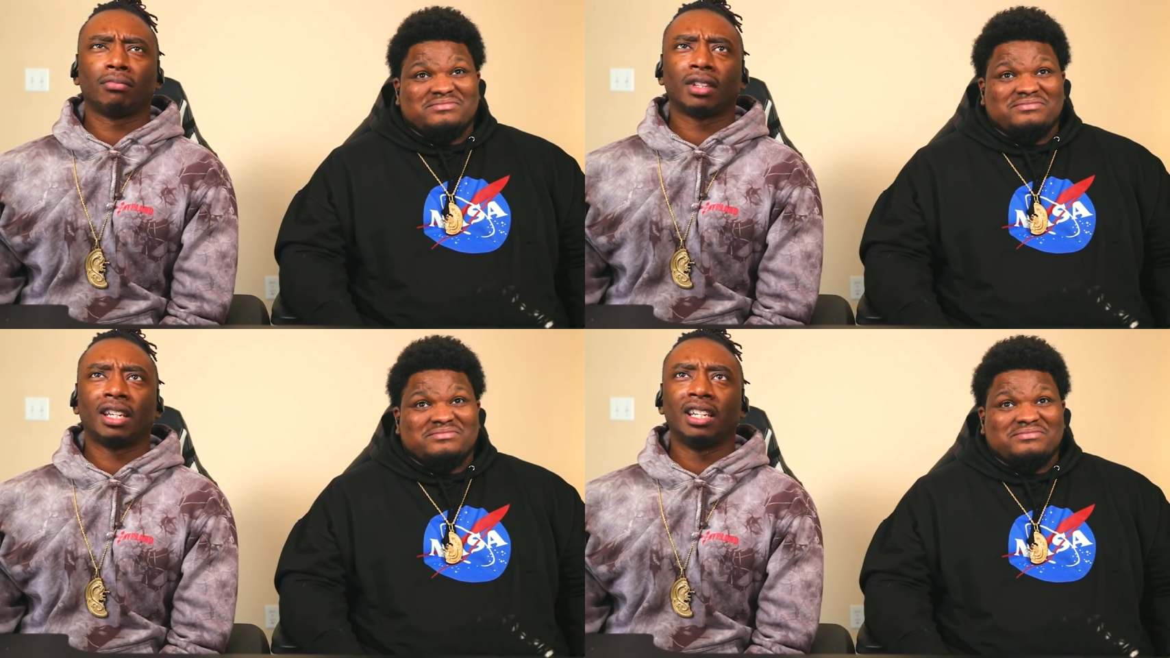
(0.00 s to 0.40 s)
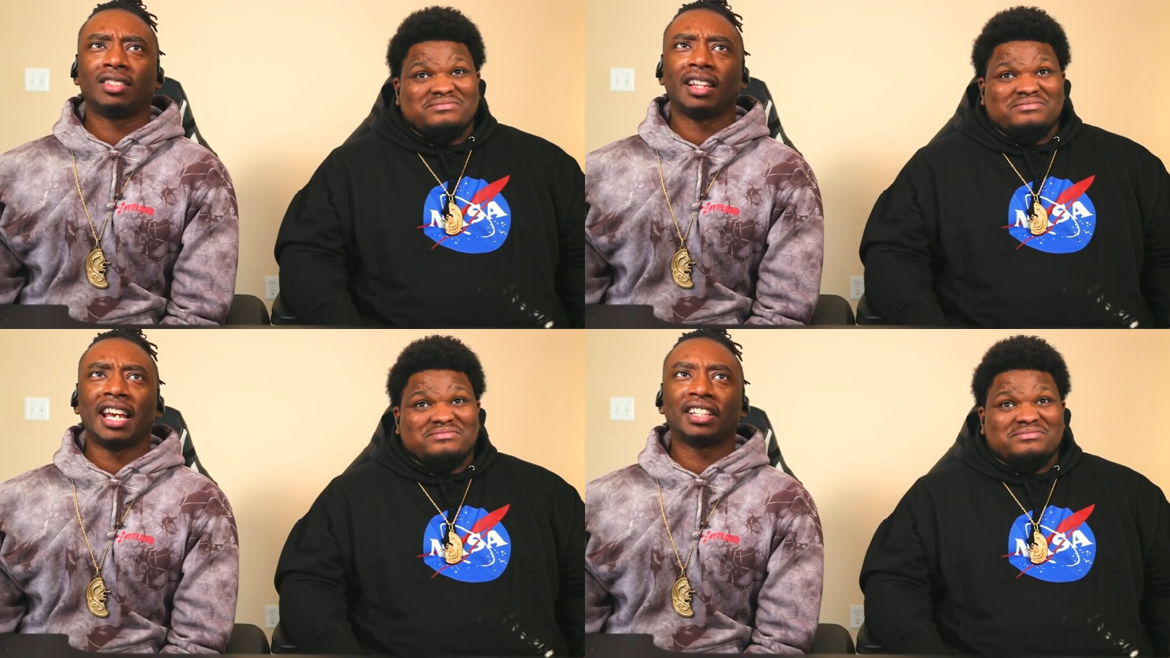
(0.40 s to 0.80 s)
Speaker 1: Can this
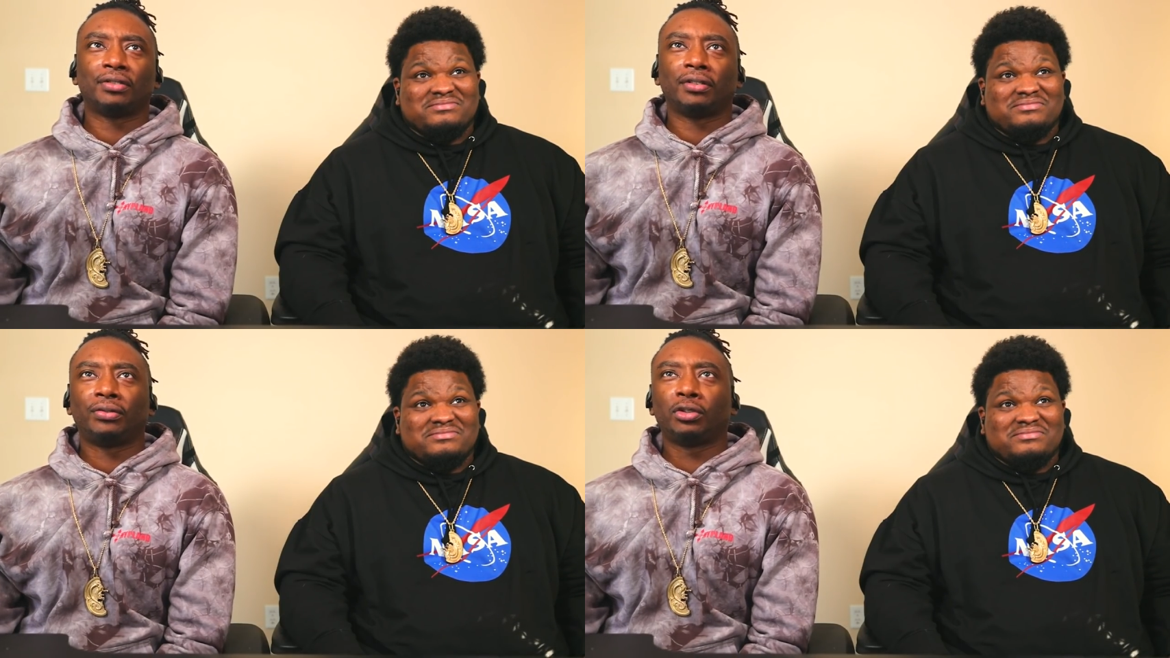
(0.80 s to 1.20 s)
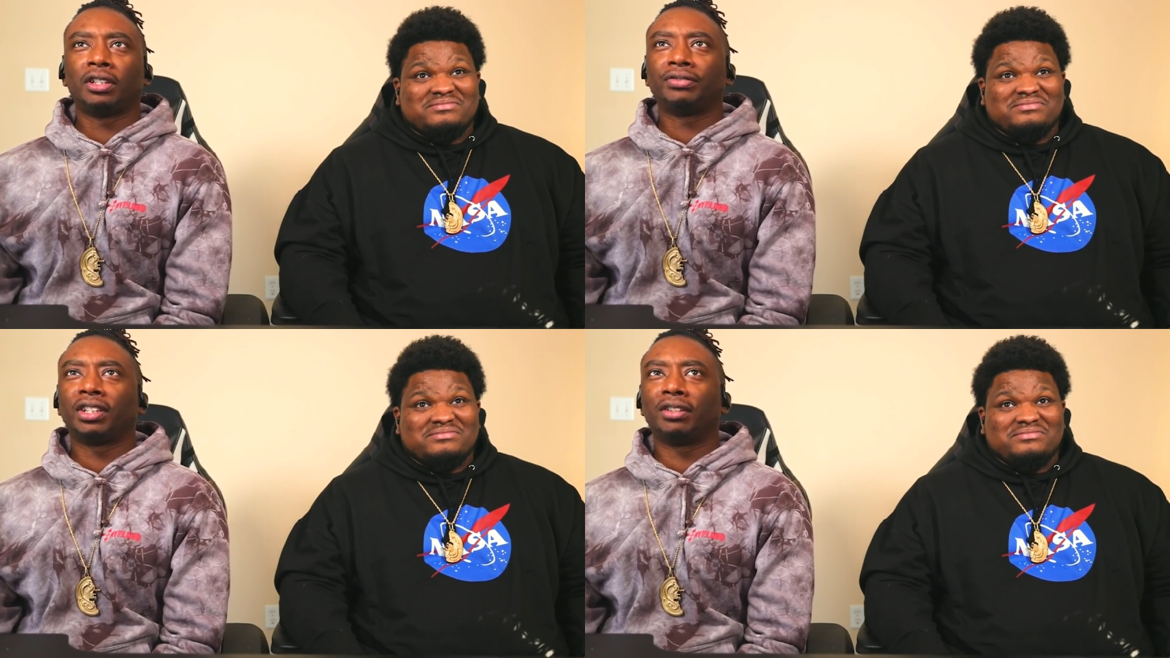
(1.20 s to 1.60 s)
last for the full
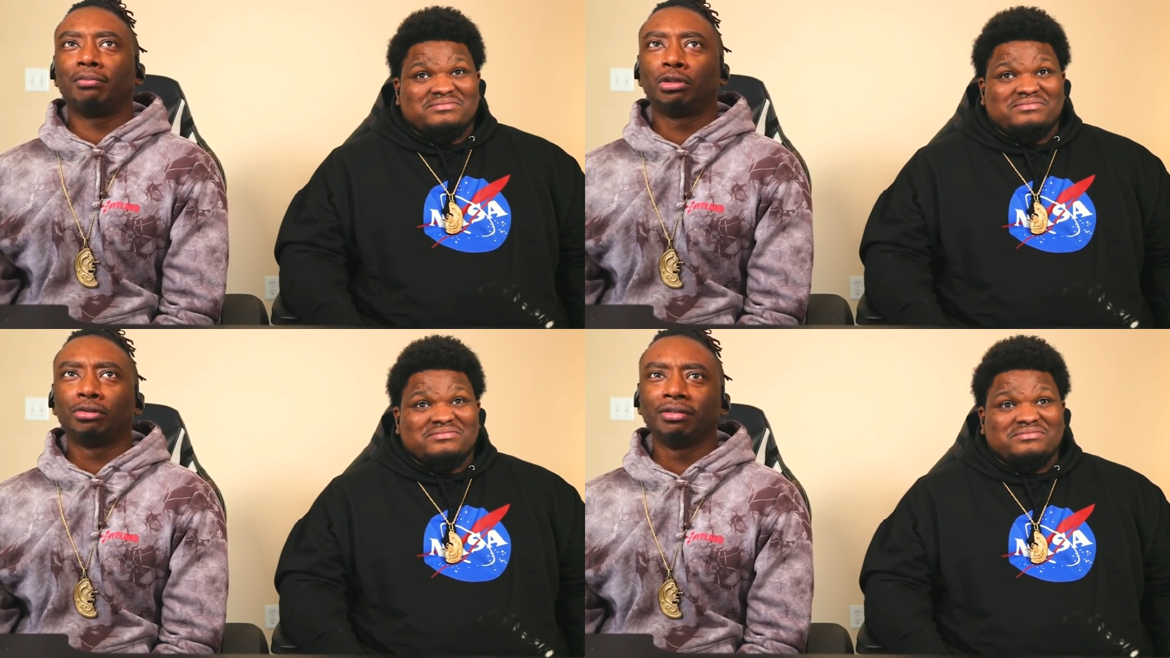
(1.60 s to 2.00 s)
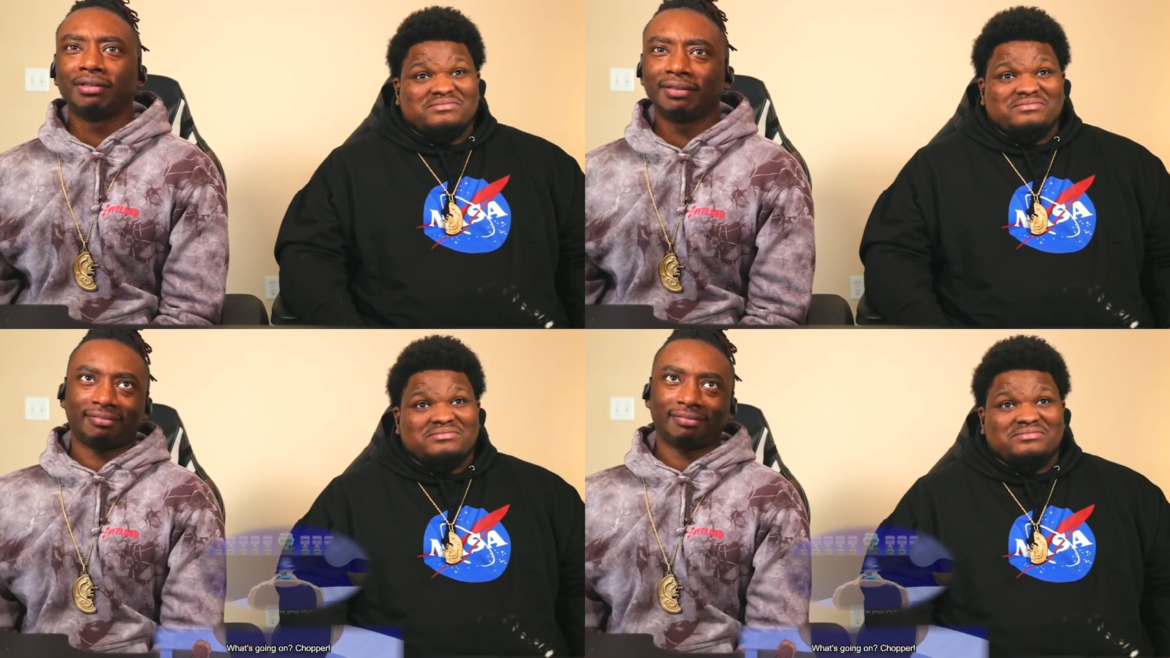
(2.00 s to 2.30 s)
lift of the moon?